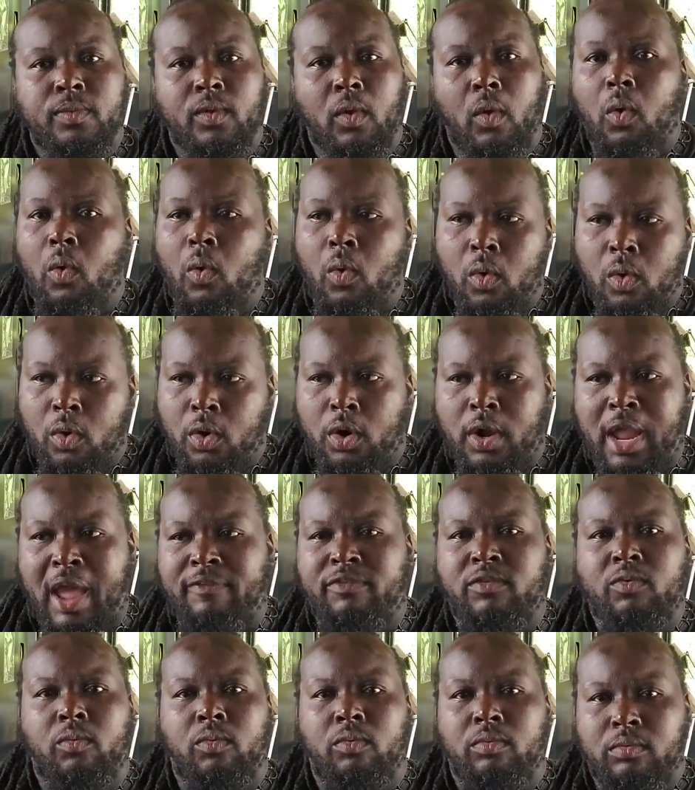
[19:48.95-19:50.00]
or have
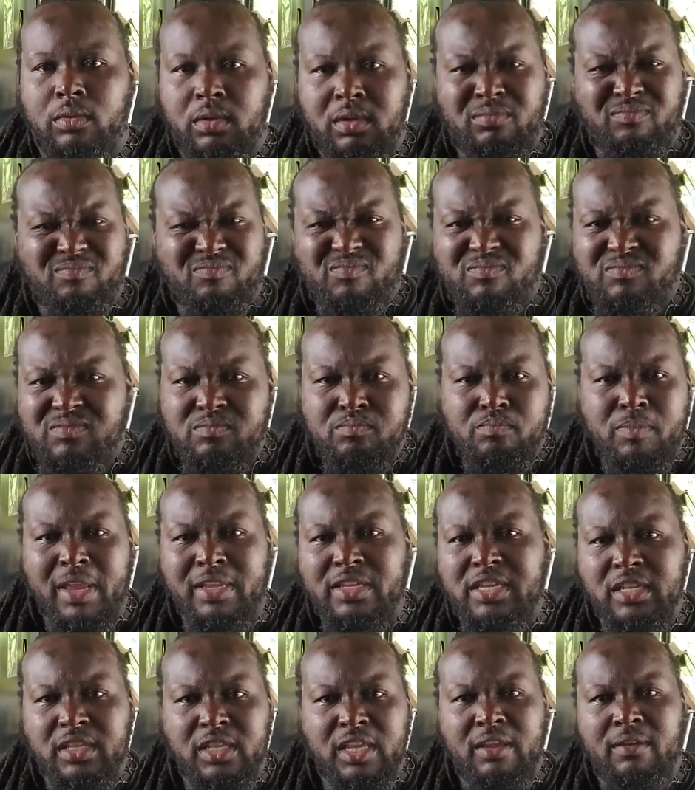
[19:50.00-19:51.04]
to
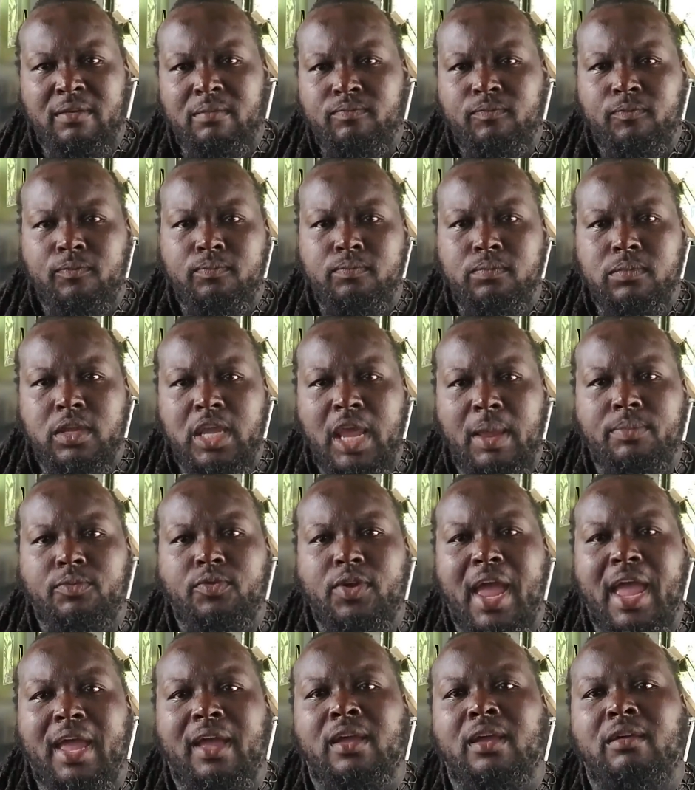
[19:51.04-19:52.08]
mentally keep
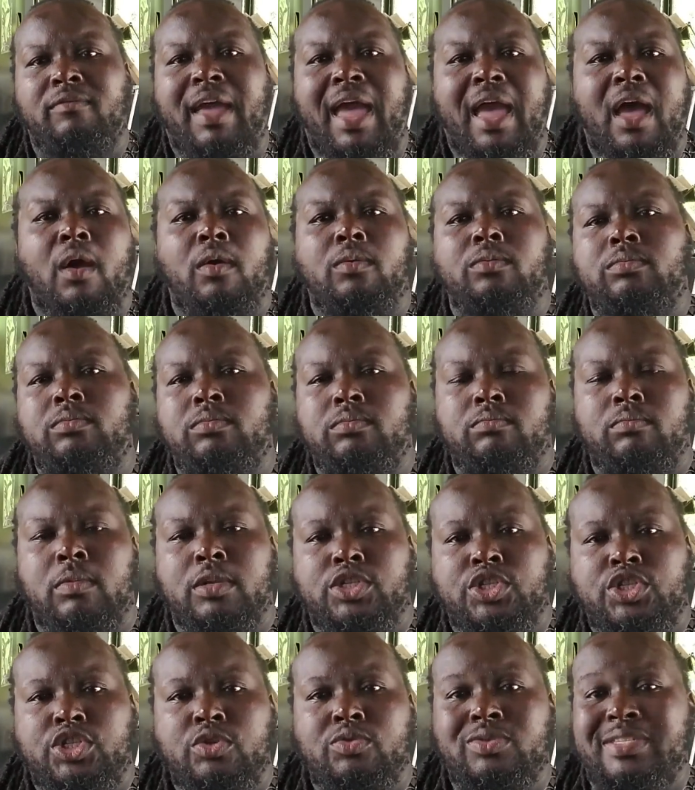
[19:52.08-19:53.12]
track of how
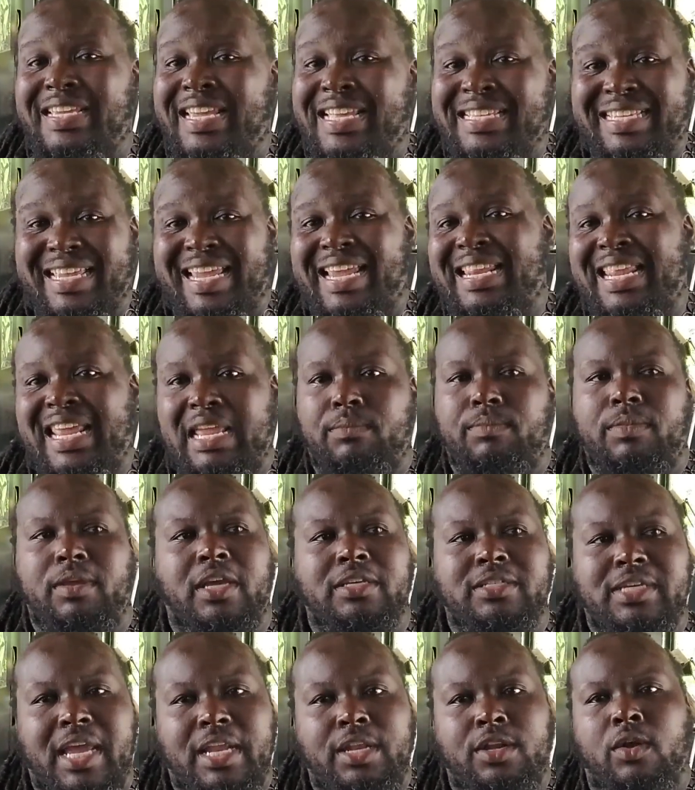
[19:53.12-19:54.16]
much juice is in it,
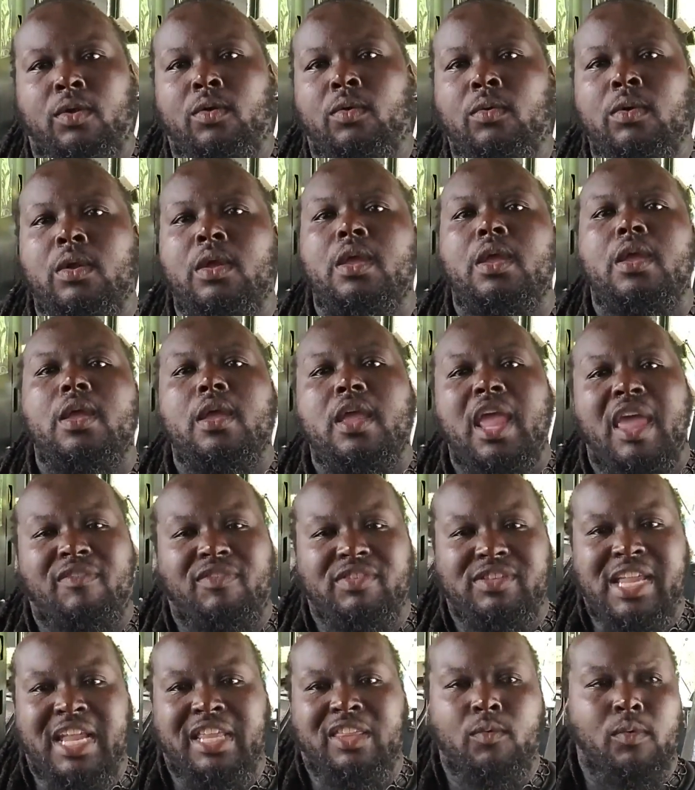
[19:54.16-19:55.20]
because I know if
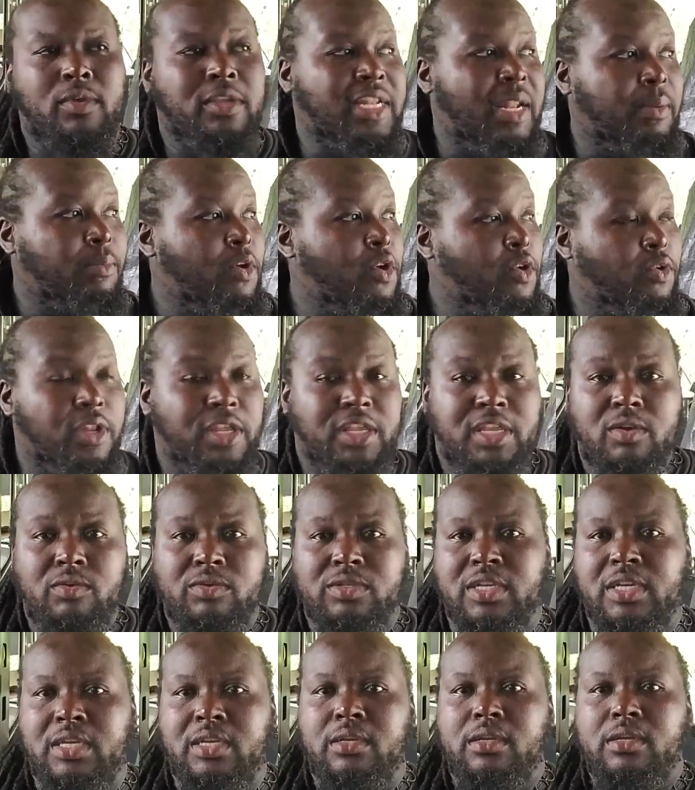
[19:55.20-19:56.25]
it's not the one that I'm currently
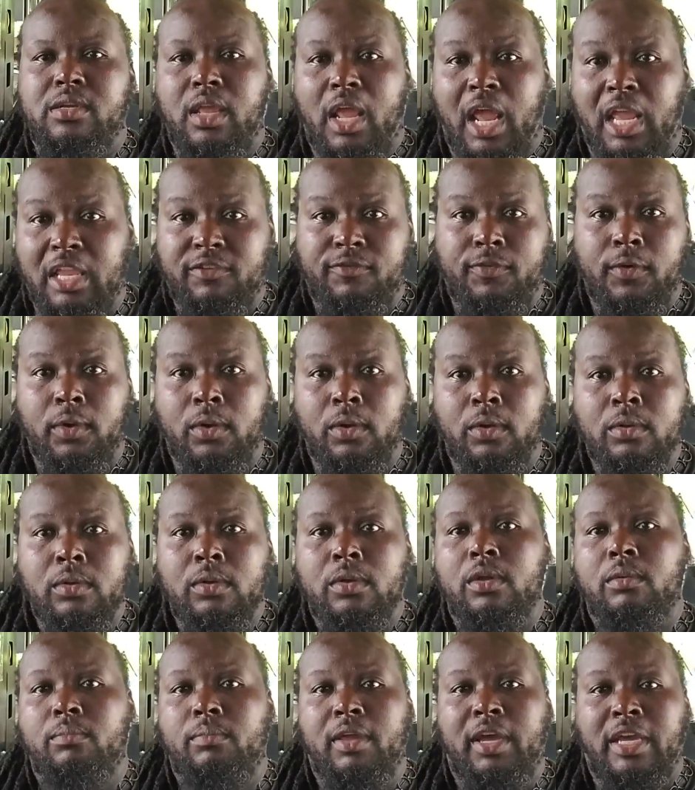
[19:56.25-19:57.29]
using, it's full
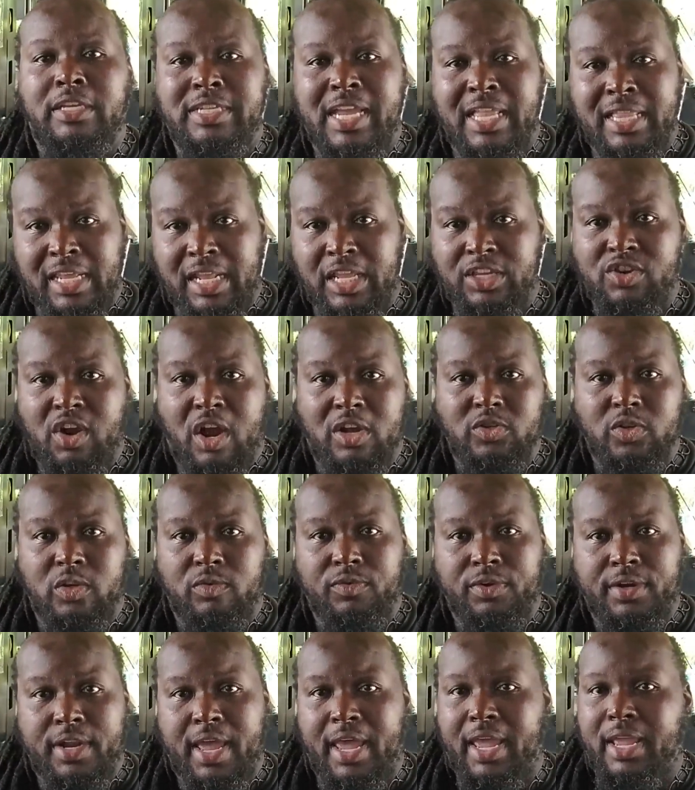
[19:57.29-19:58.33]
because I let it charge
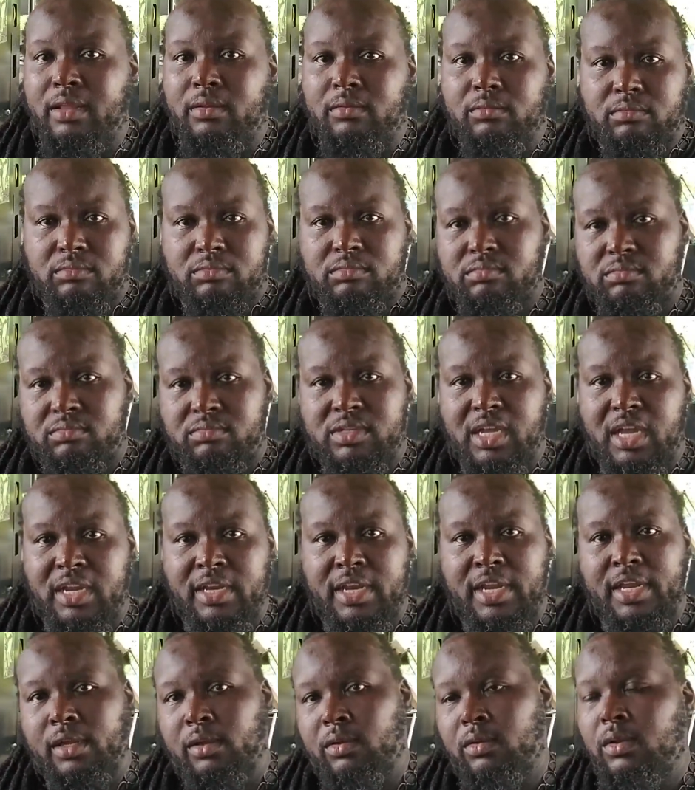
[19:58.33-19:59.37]
overnight. Done
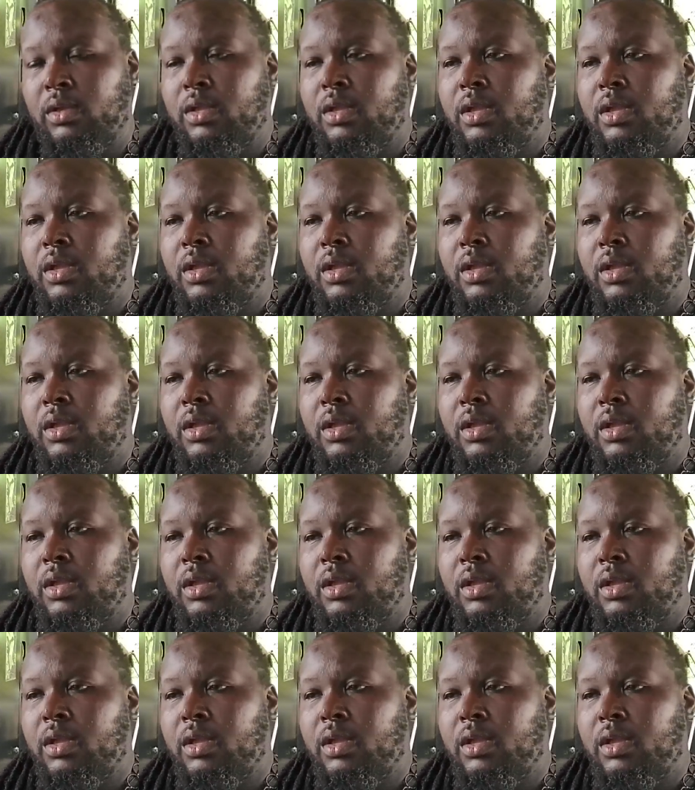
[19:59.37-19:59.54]
deal.